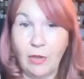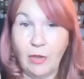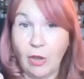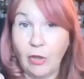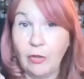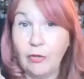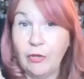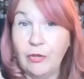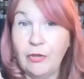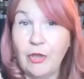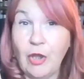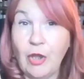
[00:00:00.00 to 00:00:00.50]

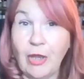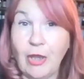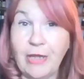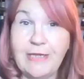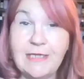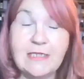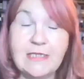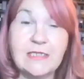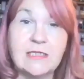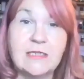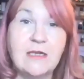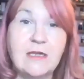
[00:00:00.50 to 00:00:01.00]
on the
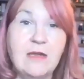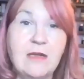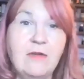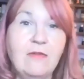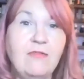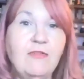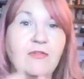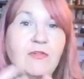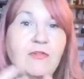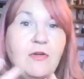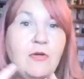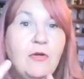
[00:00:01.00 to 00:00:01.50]
night
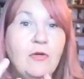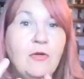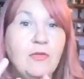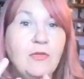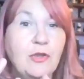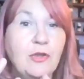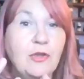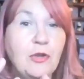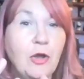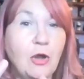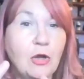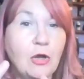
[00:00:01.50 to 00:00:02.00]
for
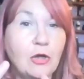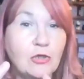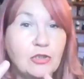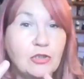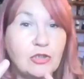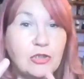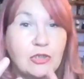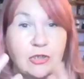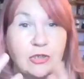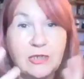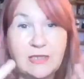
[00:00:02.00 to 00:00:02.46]
the god